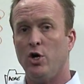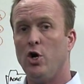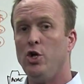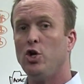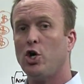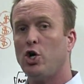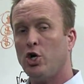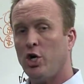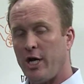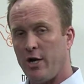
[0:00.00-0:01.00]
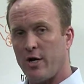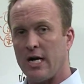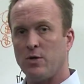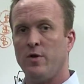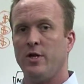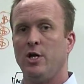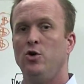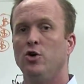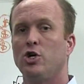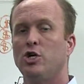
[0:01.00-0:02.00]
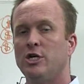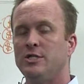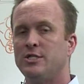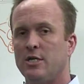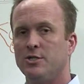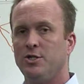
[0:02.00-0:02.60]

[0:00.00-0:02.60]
who you could interact with and who you could sell